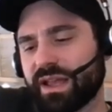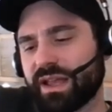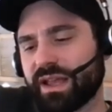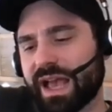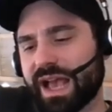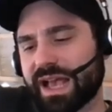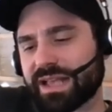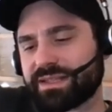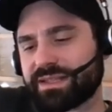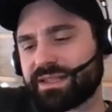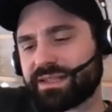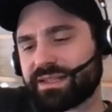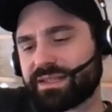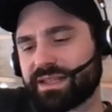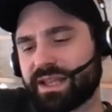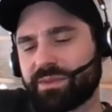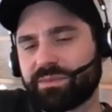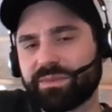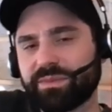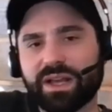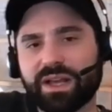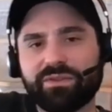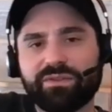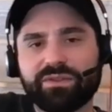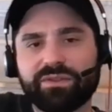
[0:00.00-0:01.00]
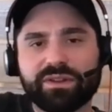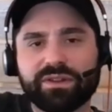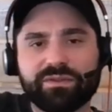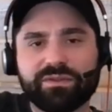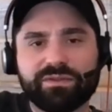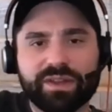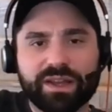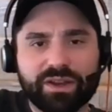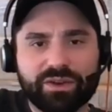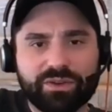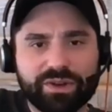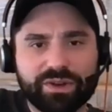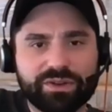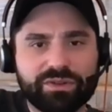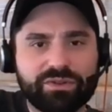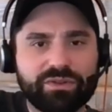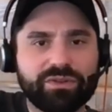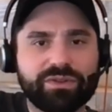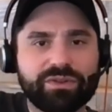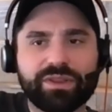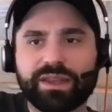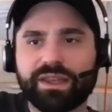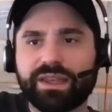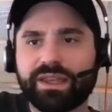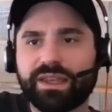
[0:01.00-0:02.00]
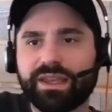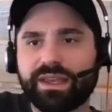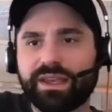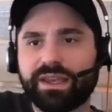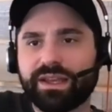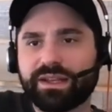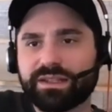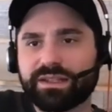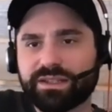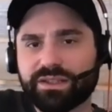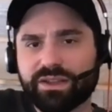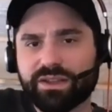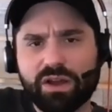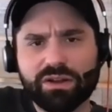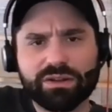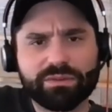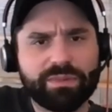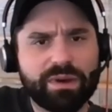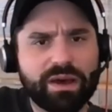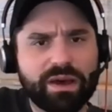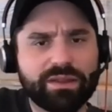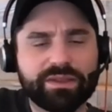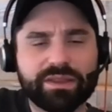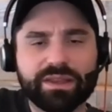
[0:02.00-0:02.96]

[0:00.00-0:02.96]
has the same level of like critical thinking and has thought about